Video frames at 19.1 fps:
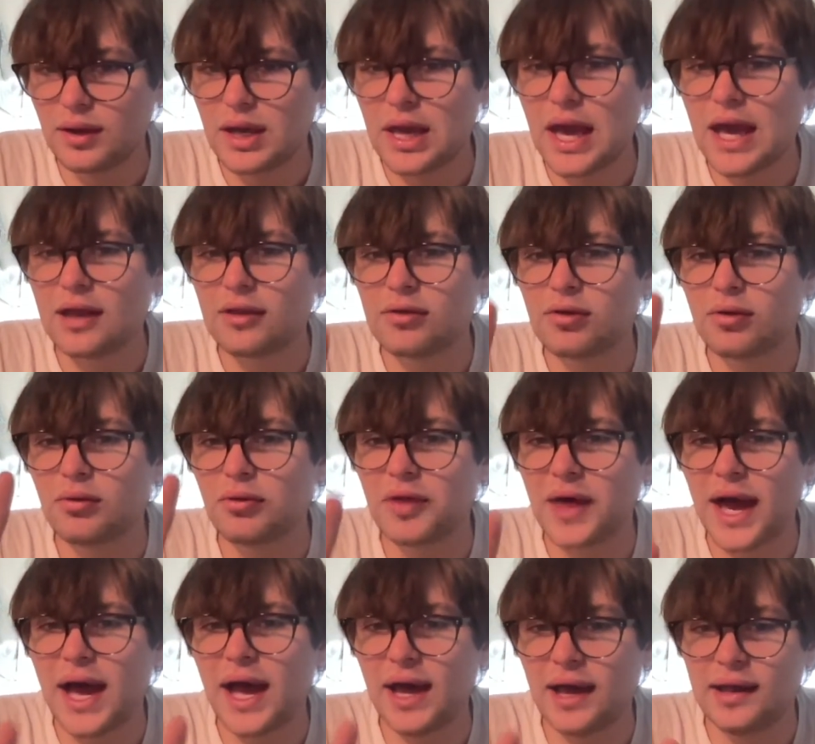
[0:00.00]
And so
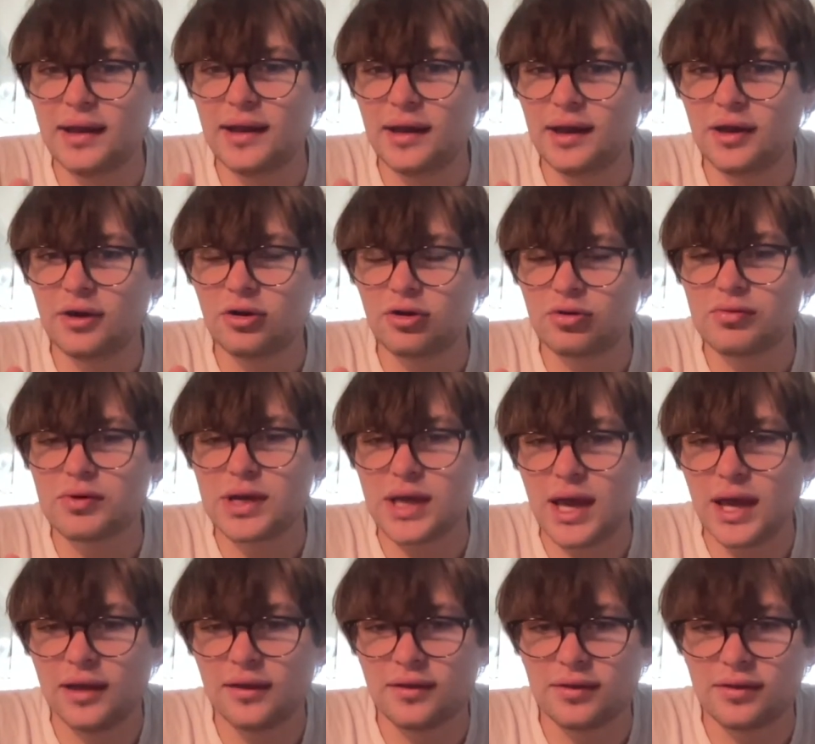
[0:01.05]
that
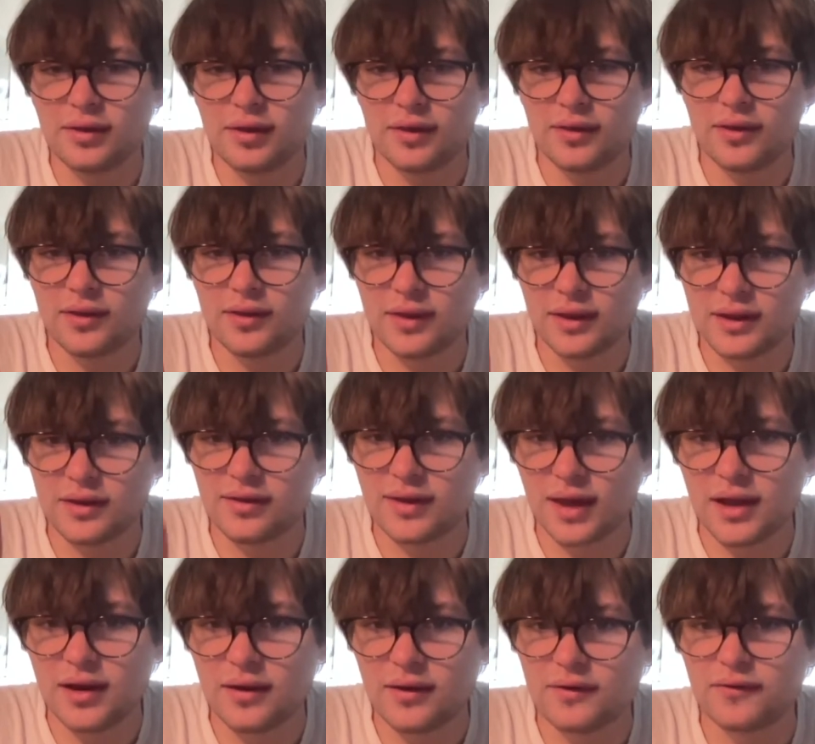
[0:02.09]
creates this
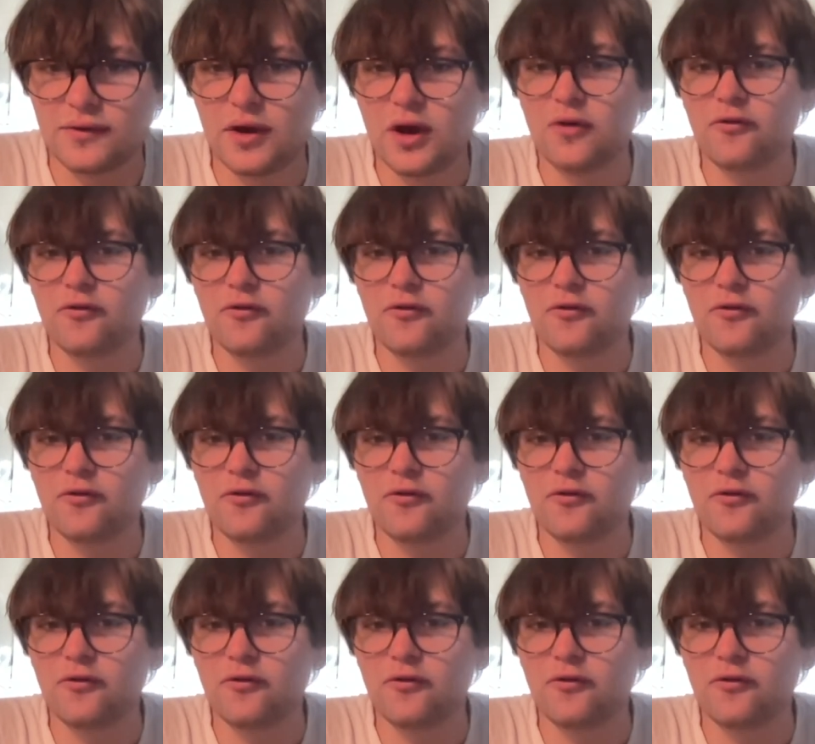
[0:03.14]
incentive